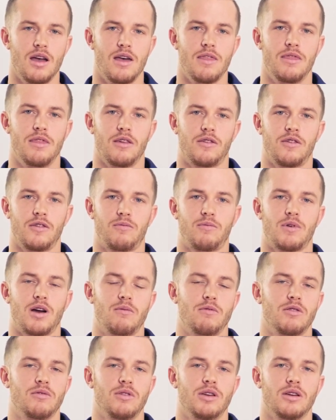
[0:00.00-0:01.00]
This is
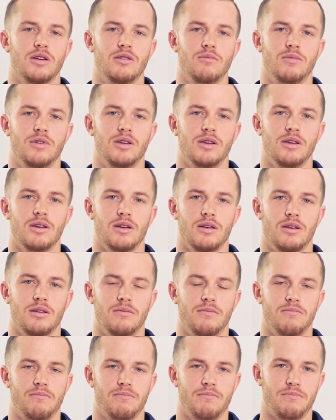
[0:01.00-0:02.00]
primarily going to be
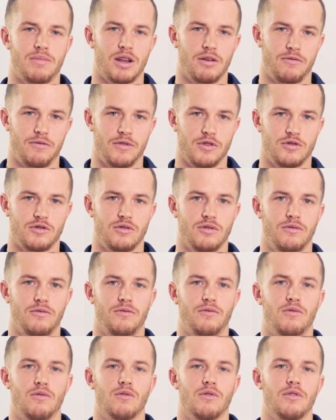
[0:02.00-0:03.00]
beneficial
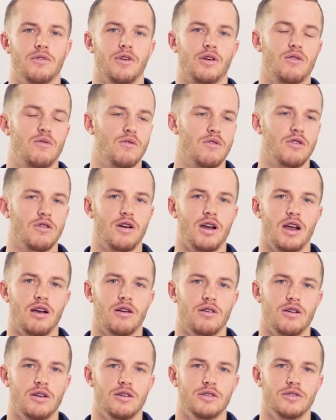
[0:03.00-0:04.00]
for the corner
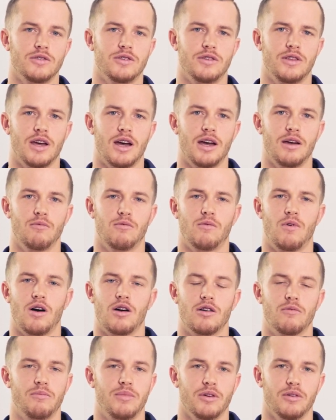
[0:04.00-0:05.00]
areas that
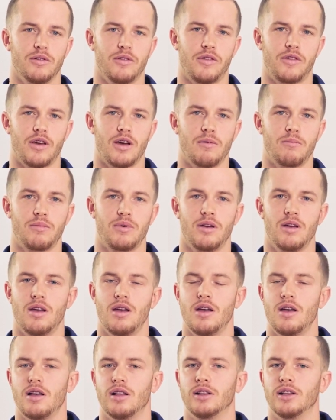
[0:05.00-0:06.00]
water builds up,
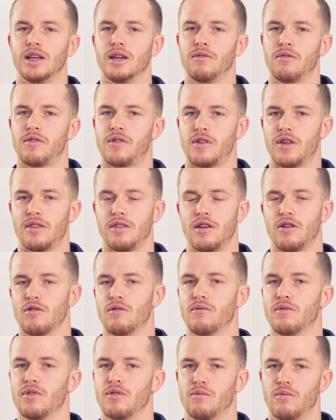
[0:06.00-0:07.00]
leaves sit there
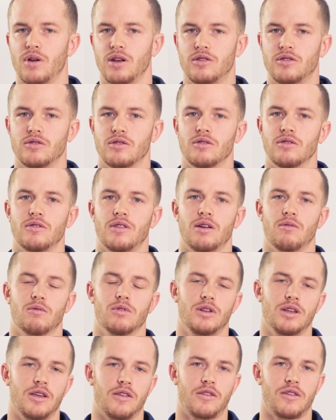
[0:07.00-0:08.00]
over the winter, they
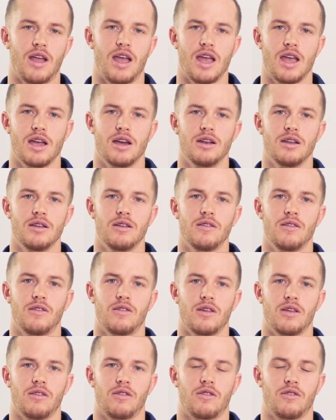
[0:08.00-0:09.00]
release
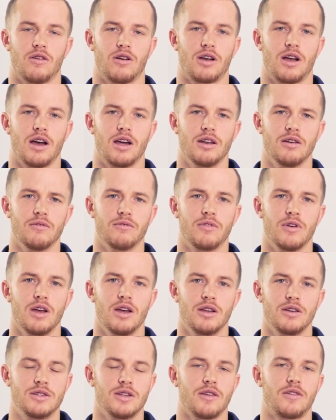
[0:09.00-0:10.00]
tannins and start kind of
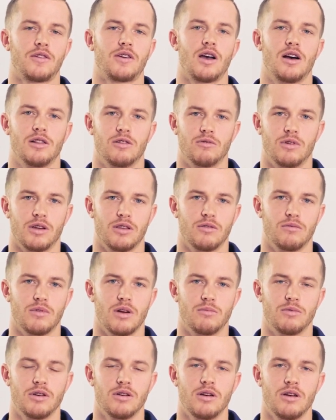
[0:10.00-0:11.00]
discoloring the
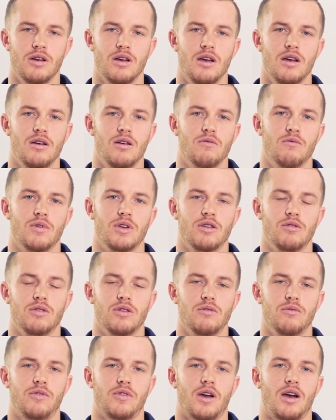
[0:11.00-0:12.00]
rubber. When you
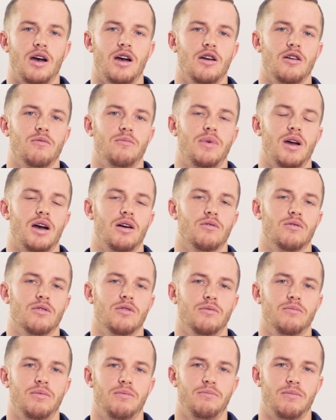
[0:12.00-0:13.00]
use a higher
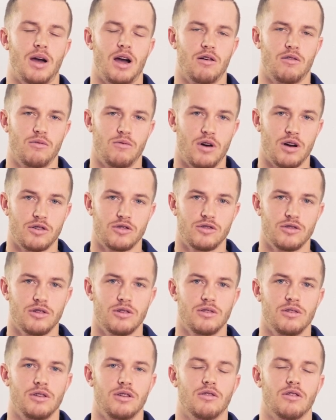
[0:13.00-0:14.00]
powered power
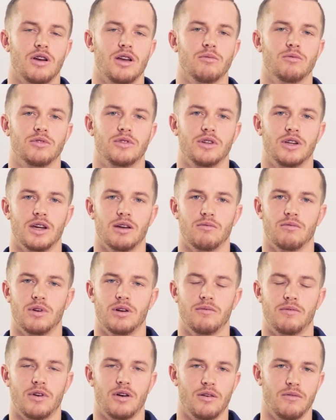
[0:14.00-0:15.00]
washer, you're able to get rid
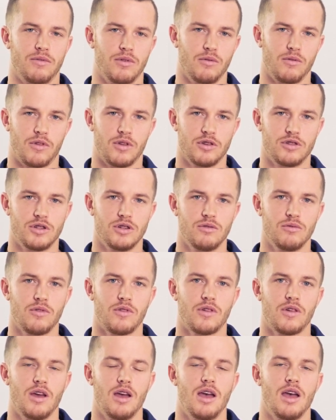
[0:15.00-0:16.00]
of all of those
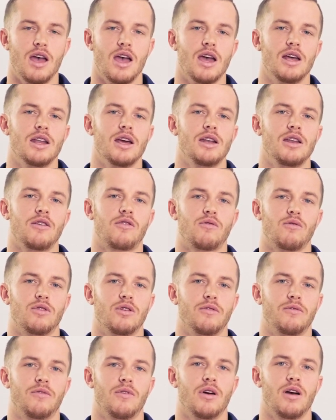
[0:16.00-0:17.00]
issues, and any sort
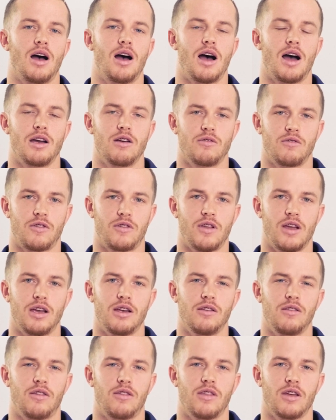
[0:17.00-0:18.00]
of higher
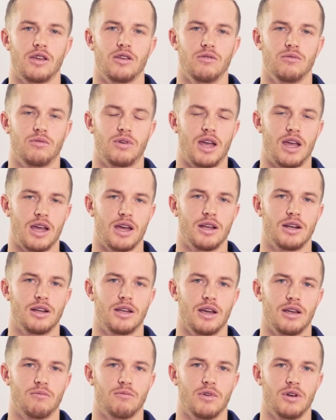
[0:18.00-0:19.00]
stains that you can't
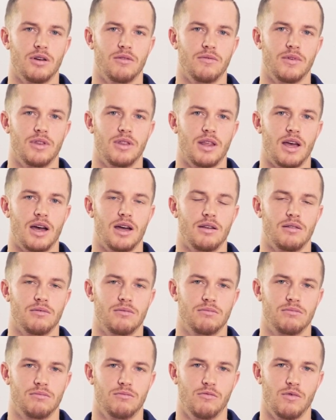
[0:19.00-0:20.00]
get rid of in that
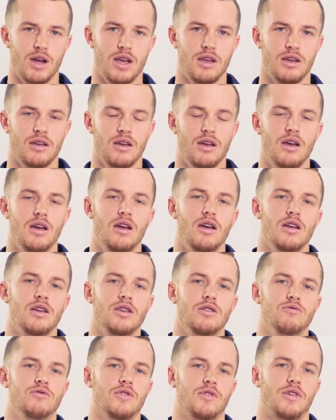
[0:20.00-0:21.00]
way,
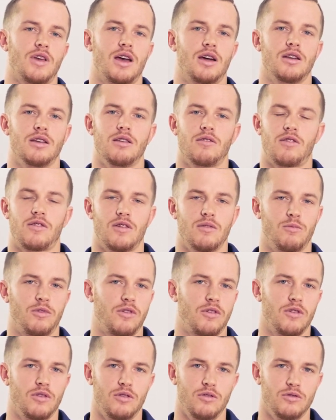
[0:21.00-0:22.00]
you just add a simple
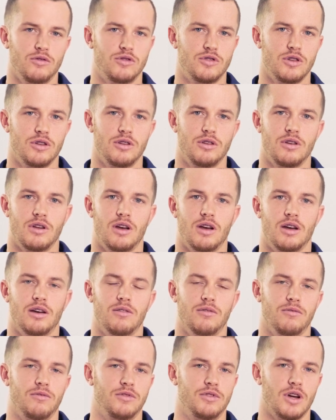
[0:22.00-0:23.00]
solution
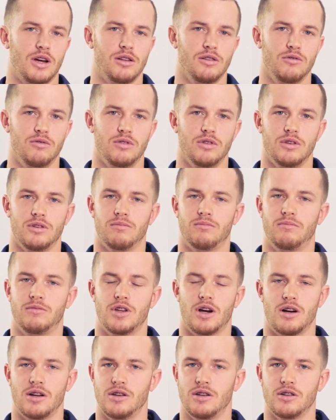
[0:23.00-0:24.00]
of diluted
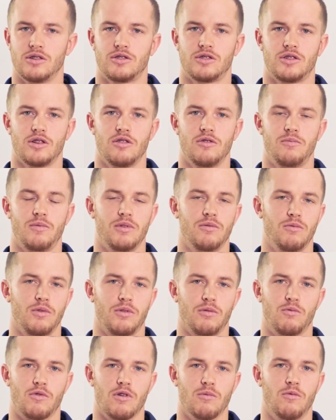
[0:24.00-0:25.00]
Dawn dish soap and
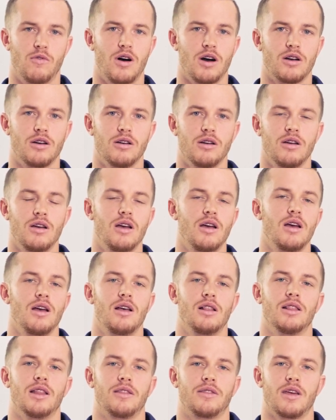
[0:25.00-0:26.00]
with warm water,
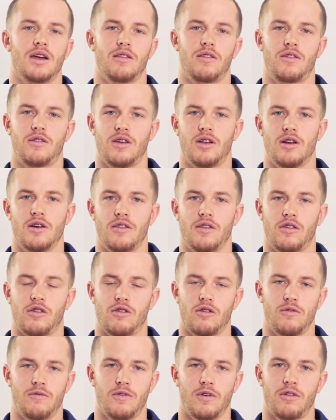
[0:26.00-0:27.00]
let that sit on the
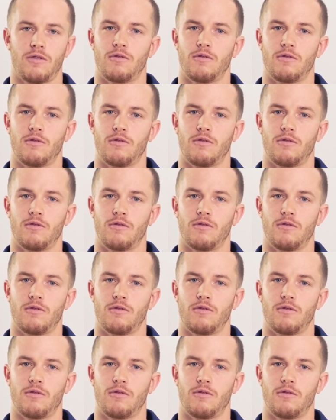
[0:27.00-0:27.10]
surface for